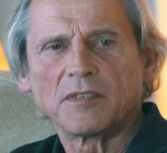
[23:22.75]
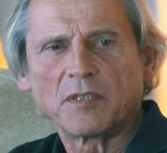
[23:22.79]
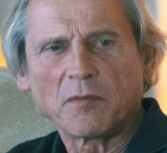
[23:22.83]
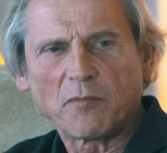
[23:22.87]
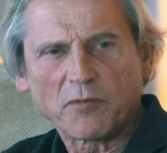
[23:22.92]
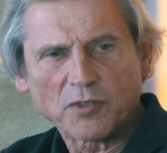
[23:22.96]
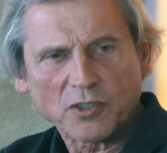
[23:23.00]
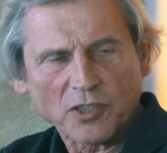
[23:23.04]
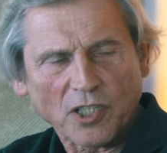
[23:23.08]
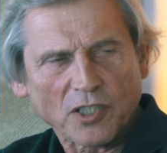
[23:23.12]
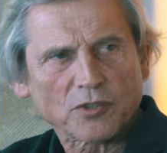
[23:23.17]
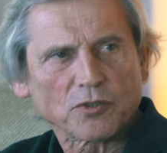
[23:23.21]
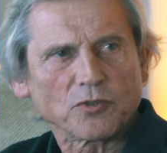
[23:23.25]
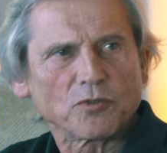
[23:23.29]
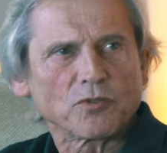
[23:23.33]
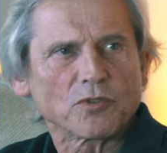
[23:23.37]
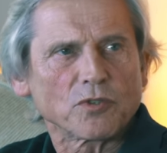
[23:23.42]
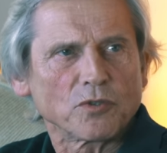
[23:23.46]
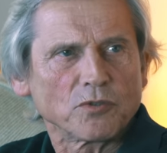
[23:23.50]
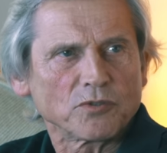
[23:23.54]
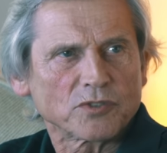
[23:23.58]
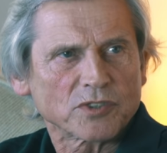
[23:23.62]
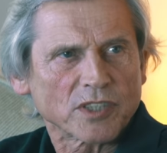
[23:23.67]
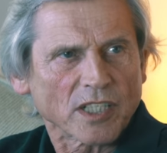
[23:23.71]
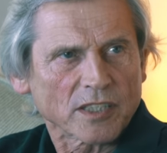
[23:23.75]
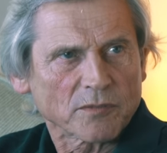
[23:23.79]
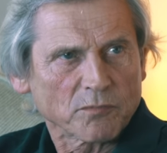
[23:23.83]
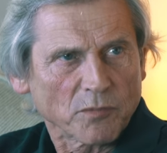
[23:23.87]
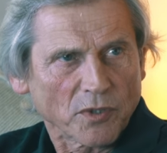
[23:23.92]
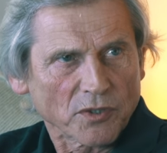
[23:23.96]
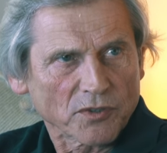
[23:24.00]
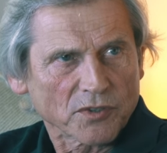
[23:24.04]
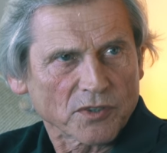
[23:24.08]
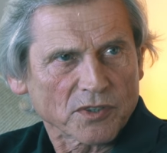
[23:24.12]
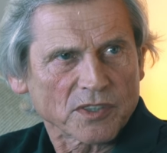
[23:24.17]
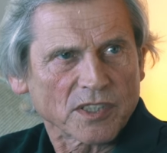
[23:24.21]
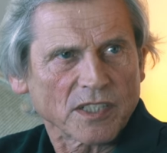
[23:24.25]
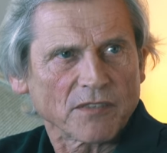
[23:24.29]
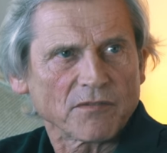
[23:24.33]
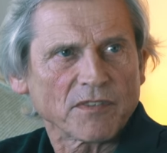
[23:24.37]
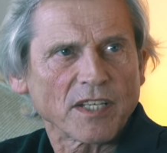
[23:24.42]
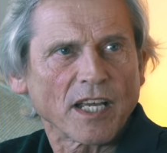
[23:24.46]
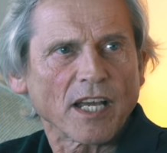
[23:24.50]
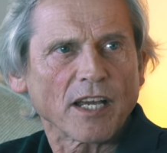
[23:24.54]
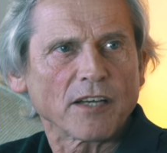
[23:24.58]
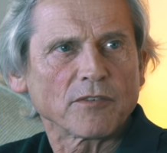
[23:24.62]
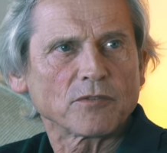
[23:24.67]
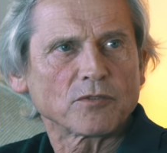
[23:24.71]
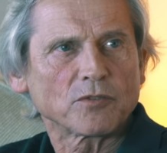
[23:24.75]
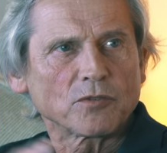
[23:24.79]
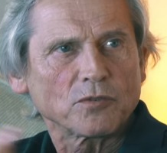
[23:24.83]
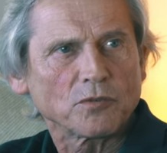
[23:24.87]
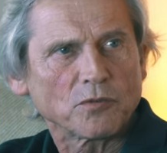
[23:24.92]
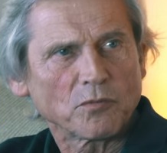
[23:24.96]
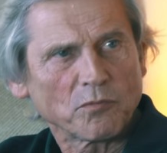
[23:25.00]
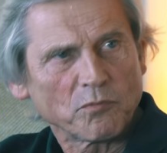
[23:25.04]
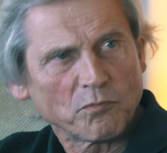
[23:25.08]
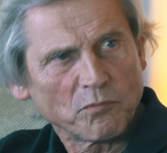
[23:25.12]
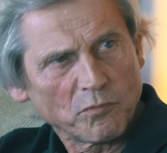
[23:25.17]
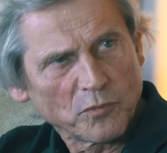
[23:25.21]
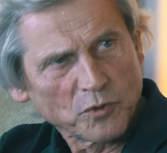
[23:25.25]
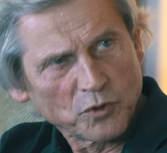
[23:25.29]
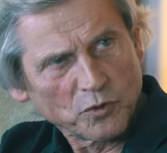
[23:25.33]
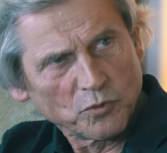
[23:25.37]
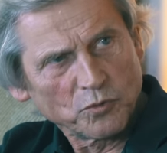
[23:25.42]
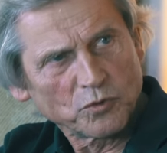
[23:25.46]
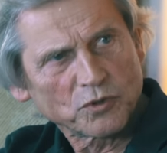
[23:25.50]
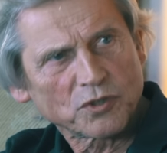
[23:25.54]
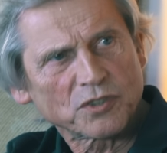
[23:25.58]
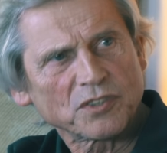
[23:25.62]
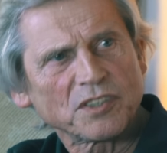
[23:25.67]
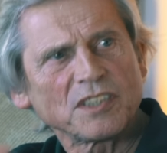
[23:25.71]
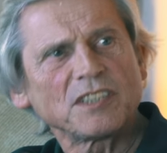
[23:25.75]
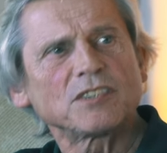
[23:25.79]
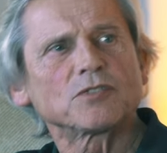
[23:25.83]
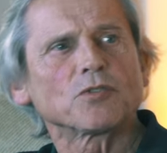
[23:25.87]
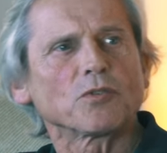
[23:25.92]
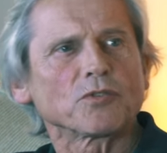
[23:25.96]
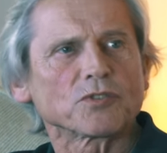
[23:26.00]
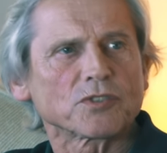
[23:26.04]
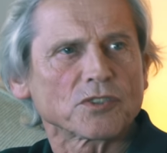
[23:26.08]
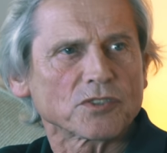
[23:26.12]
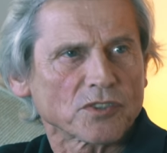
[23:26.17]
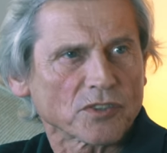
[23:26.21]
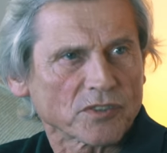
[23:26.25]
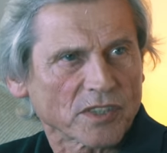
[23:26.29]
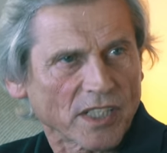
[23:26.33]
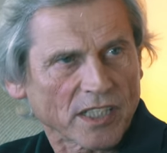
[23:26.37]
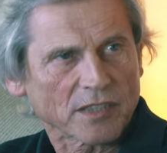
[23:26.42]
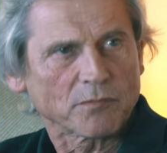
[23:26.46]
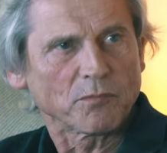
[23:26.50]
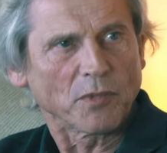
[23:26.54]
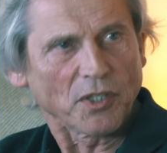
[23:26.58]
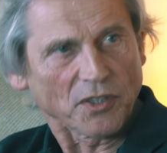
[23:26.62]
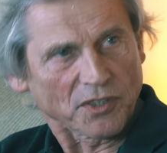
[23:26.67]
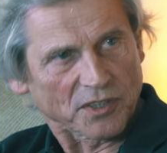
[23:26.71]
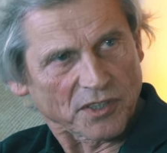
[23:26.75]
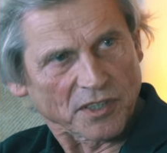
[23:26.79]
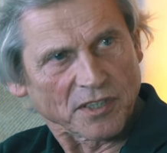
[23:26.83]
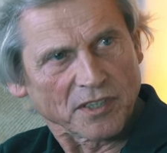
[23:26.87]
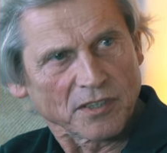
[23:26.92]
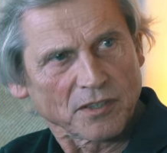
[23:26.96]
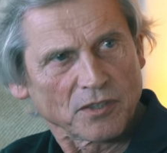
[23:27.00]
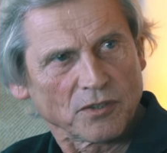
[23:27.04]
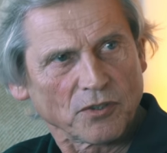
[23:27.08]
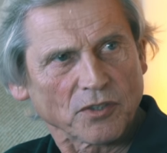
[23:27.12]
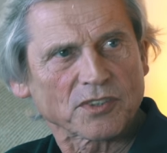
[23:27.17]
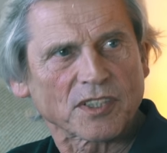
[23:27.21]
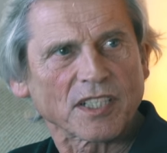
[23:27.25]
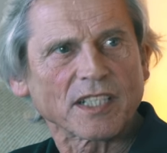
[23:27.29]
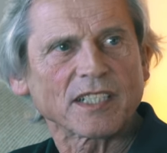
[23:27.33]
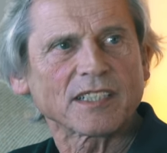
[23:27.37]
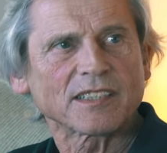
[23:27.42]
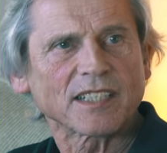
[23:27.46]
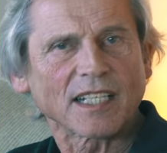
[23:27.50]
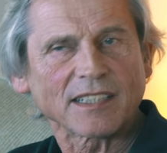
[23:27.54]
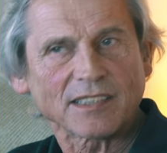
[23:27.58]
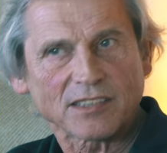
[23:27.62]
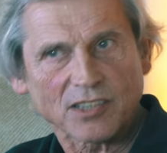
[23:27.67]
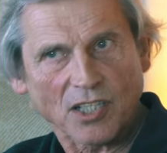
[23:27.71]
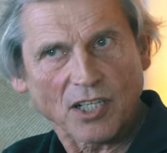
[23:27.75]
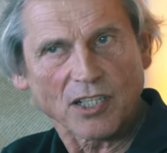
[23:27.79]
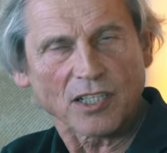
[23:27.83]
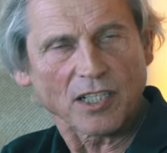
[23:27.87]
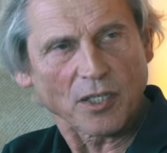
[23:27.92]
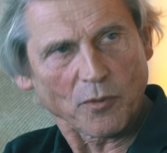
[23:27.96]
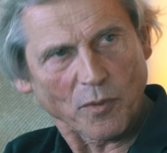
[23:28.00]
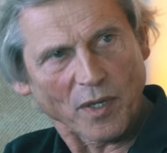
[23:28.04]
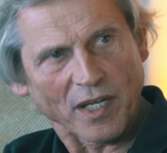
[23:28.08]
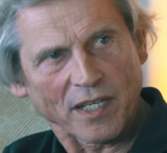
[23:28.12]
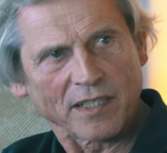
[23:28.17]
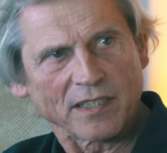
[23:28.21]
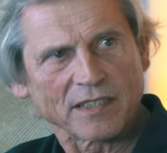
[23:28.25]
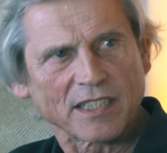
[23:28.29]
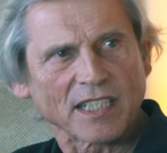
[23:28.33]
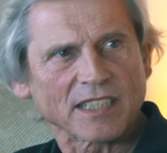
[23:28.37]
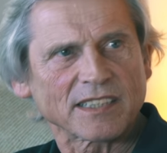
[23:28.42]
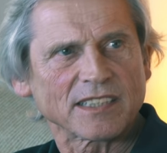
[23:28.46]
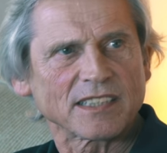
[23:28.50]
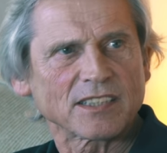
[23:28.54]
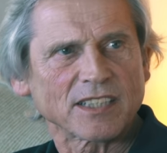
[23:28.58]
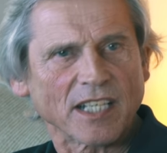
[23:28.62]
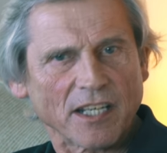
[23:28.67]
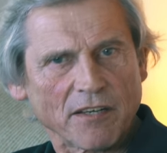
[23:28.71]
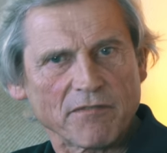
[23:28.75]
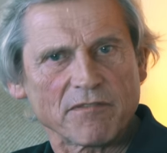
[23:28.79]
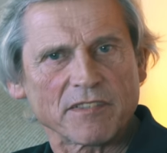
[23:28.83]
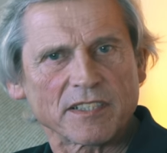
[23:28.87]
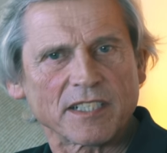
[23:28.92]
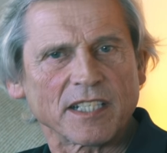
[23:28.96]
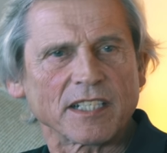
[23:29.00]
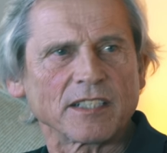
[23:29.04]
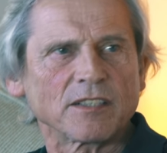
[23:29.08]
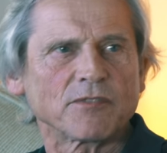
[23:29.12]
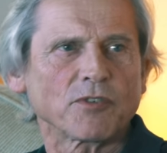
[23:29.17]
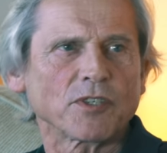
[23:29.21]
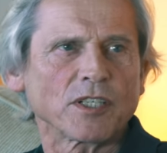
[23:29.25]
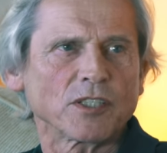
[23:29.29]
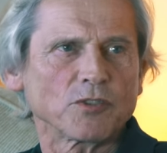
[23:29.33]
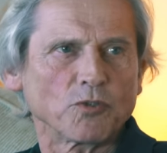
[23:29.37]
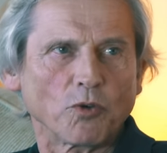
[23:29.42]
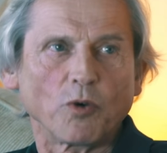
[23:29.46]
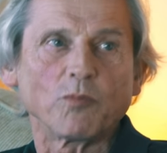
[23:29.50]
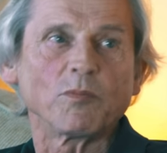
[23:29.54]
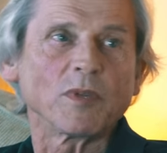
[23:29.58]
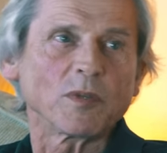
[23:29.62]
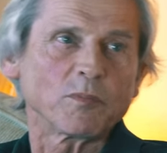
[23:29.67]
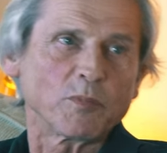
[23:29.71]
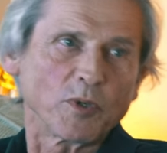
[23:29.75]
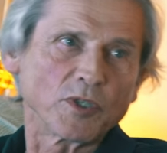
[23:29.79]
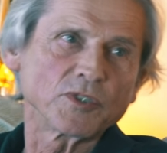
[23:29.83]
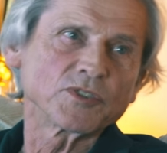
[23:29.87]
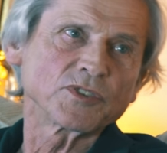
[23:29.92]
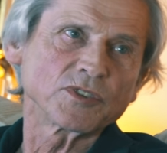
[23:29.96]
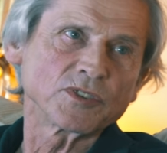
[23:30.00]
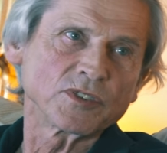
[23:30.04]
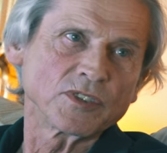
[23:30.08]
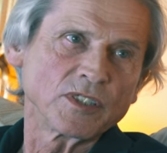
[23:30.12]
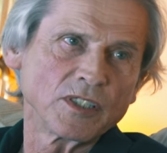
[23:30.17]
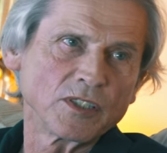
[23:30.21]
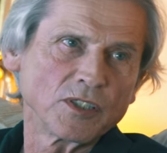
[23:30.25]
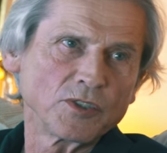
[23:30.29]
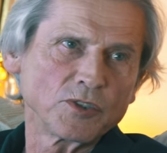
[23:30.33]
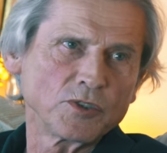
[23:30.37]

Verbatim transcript: the child should lose that mother. Then we have to use resources on that mother, not take that child away. That is evident for a normal person.